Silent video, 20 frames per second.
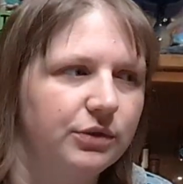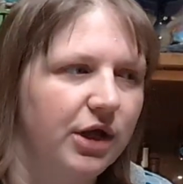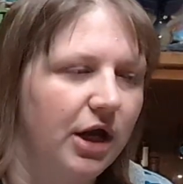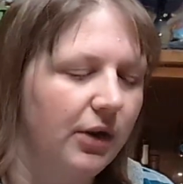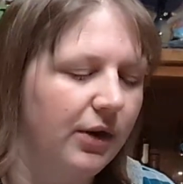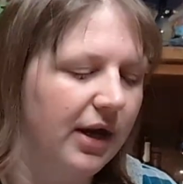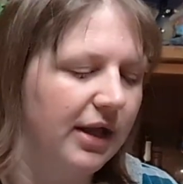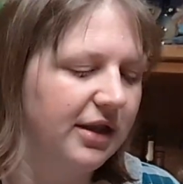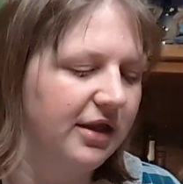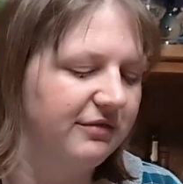
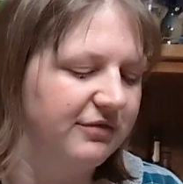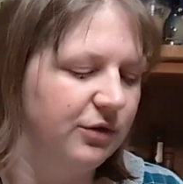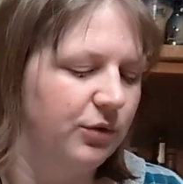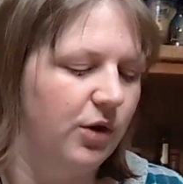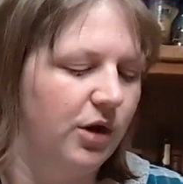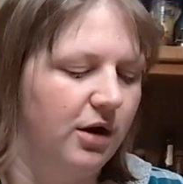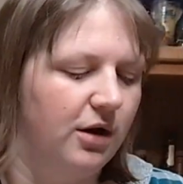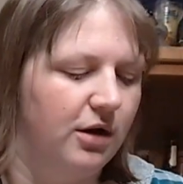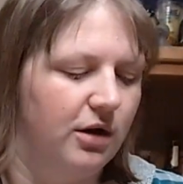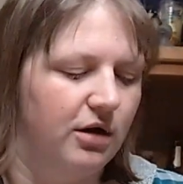know I love you
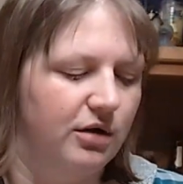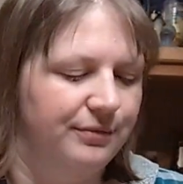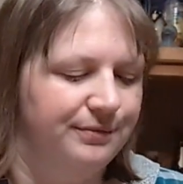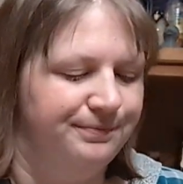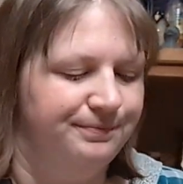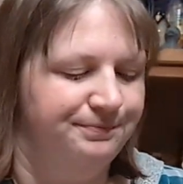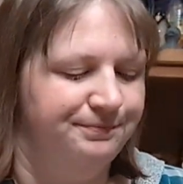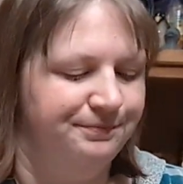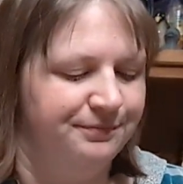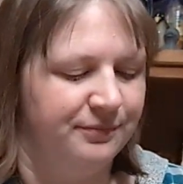all.
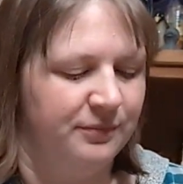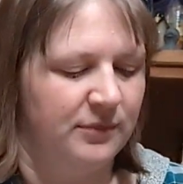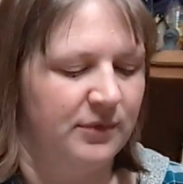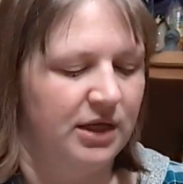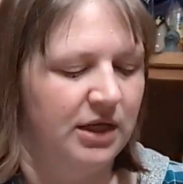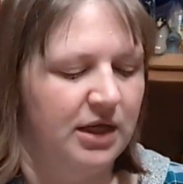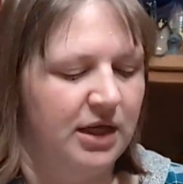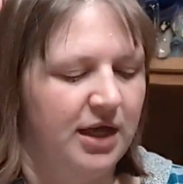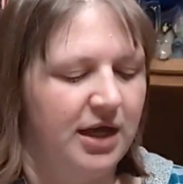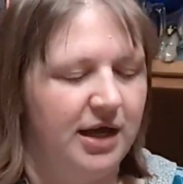
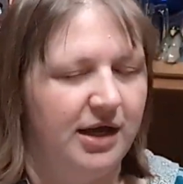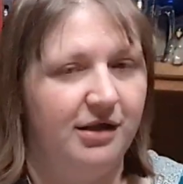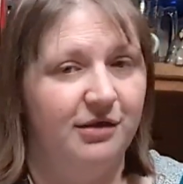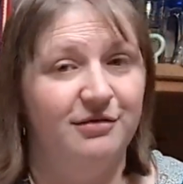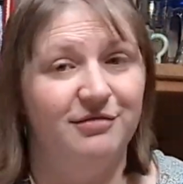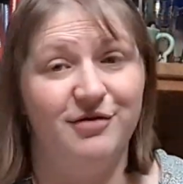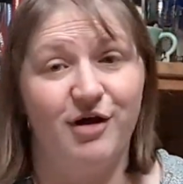And I love